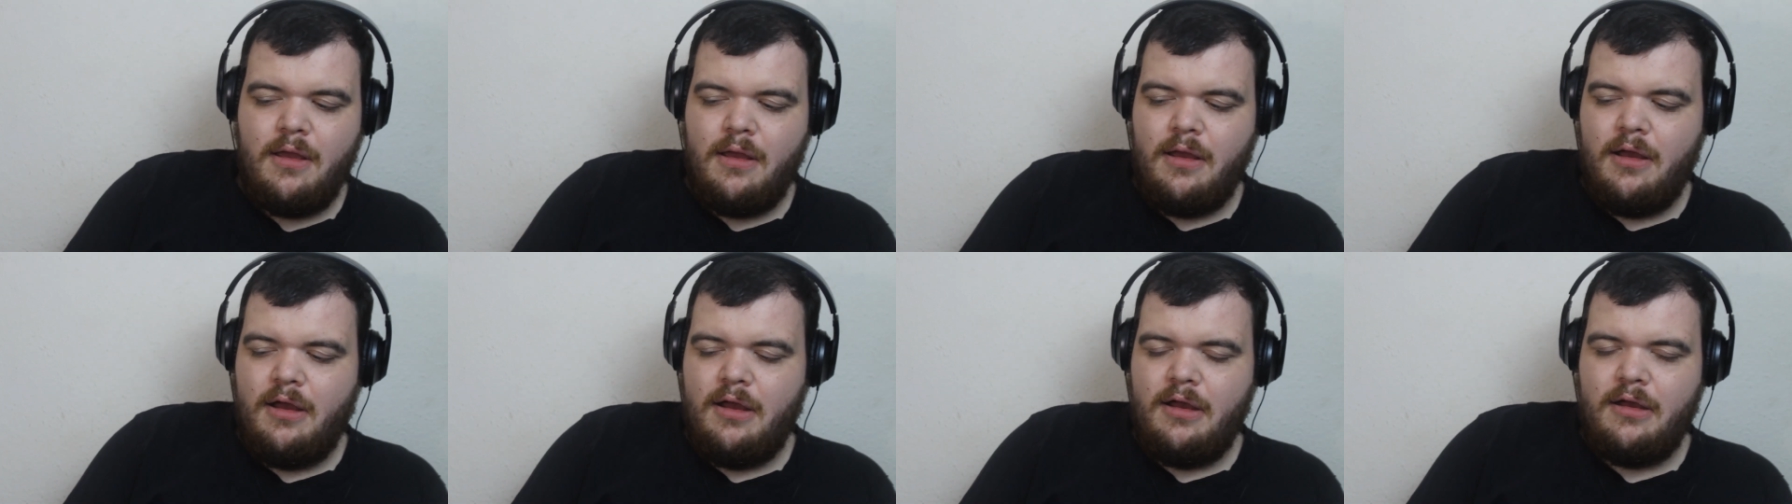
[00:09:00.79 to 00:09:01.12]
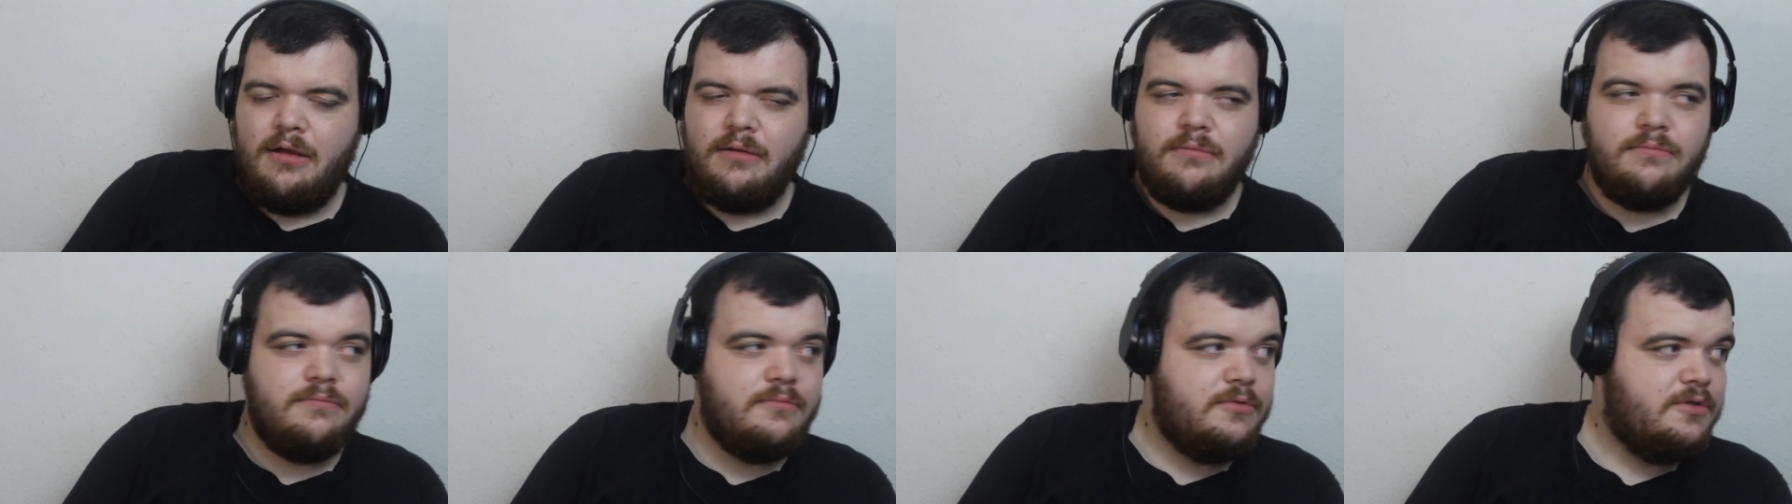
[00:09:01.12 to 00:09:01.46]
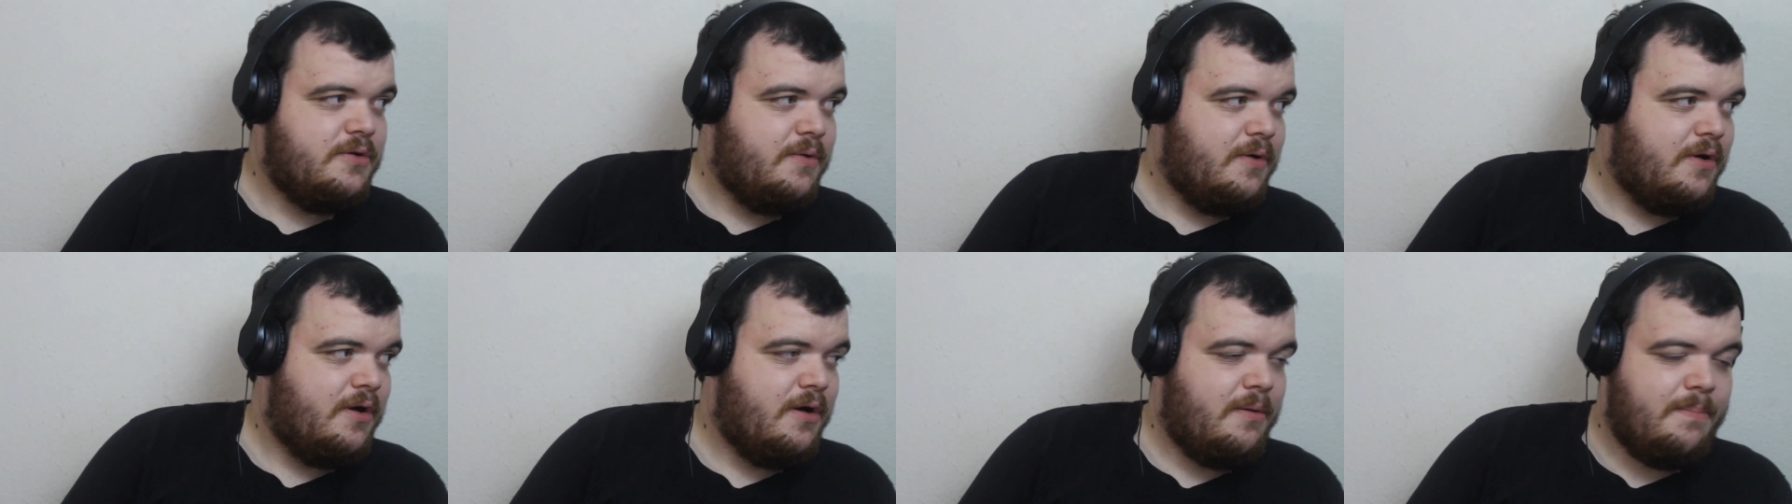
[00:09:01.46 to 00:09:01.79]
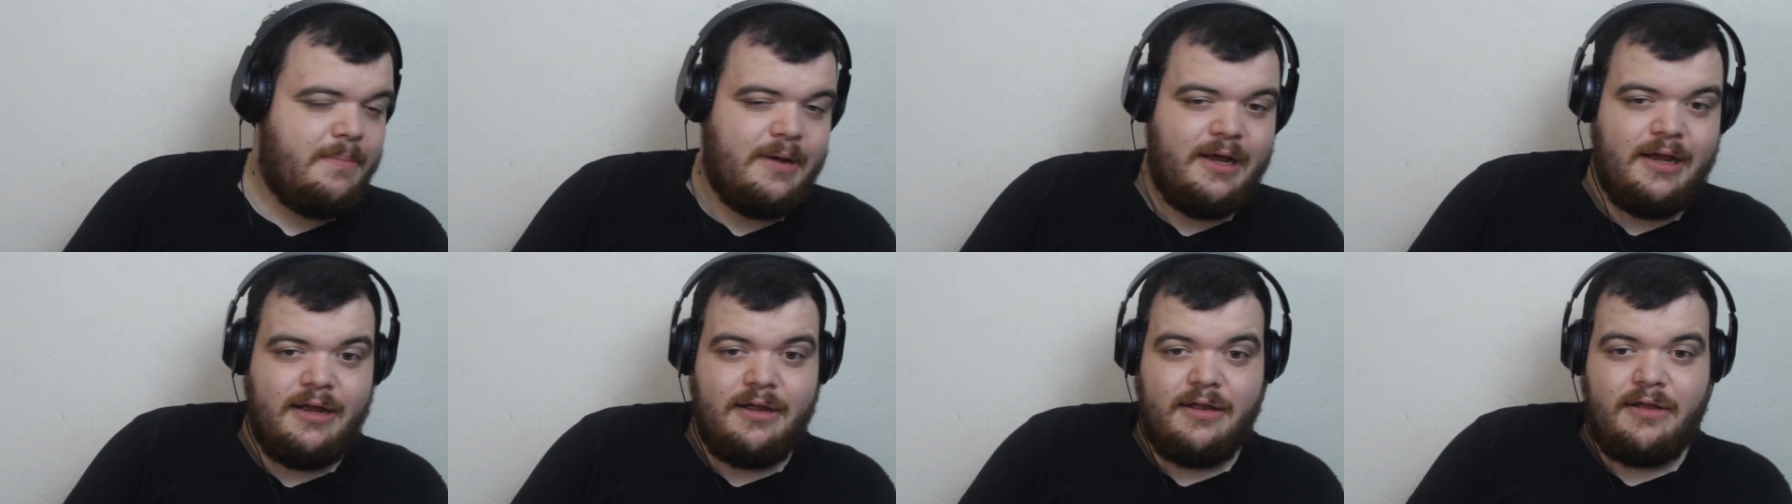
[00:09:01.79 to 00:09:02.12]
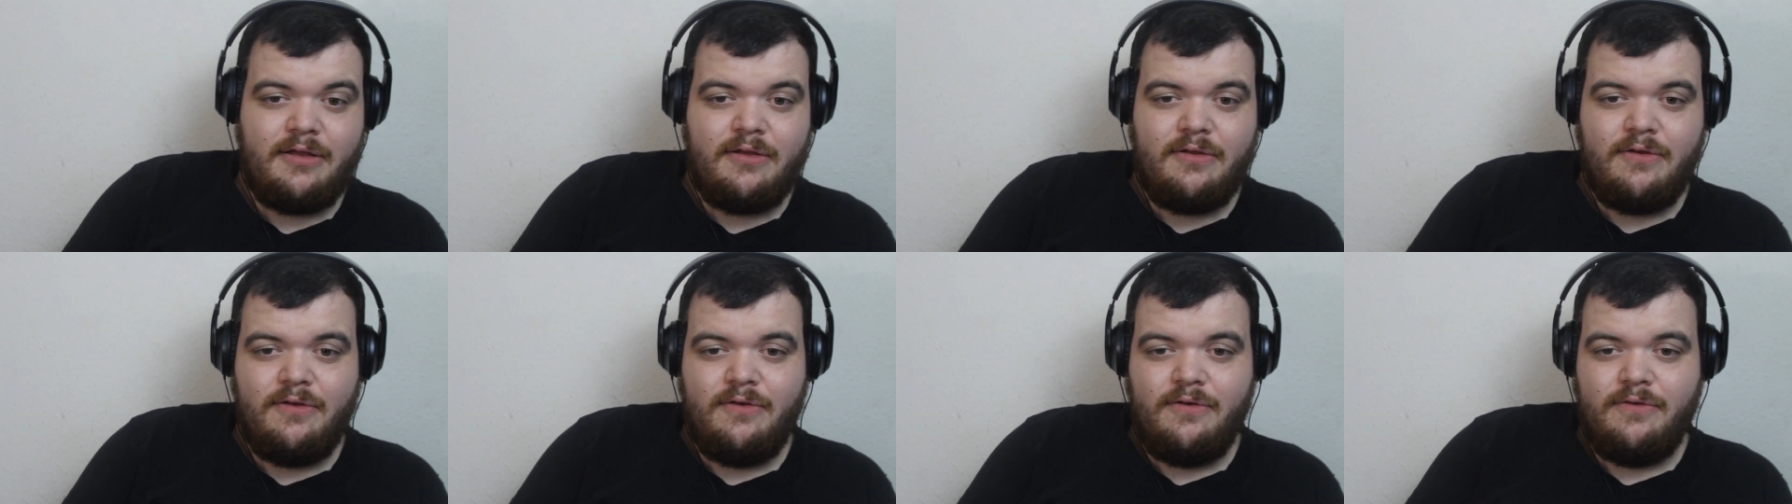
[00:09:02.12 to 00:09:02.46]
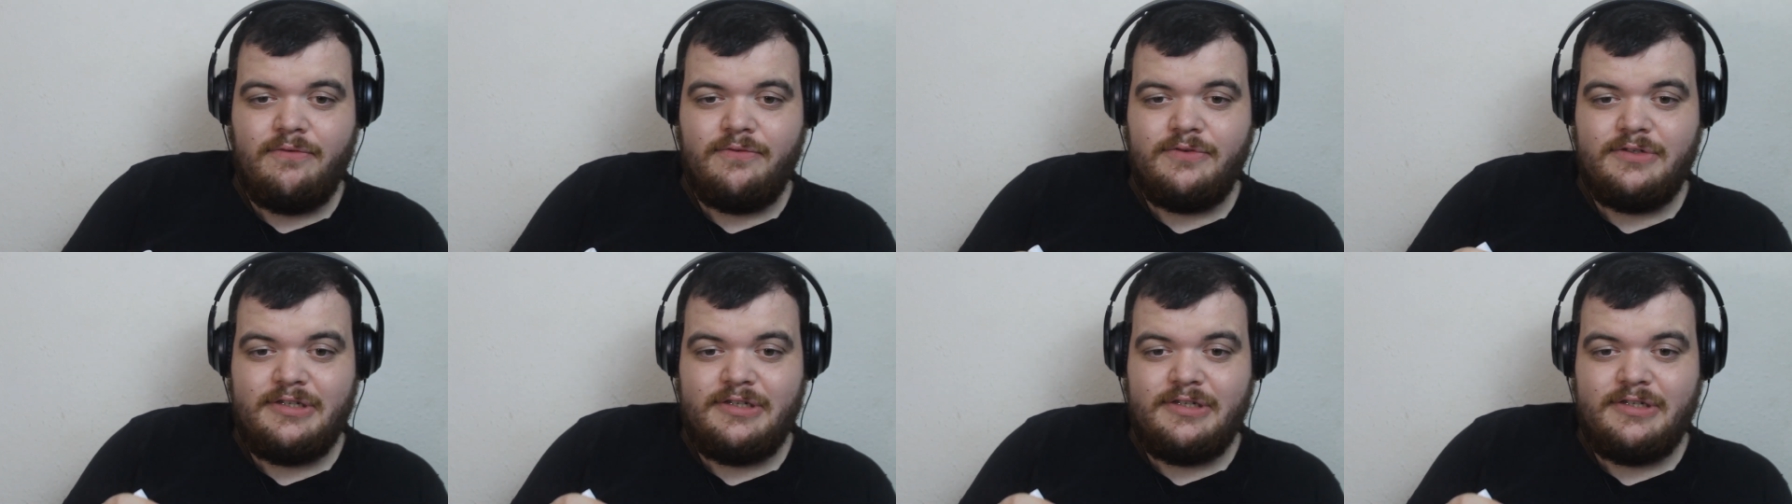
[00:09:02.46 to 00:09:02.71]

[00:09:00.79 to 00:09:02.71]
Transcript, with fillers: Um, so I've got a pack of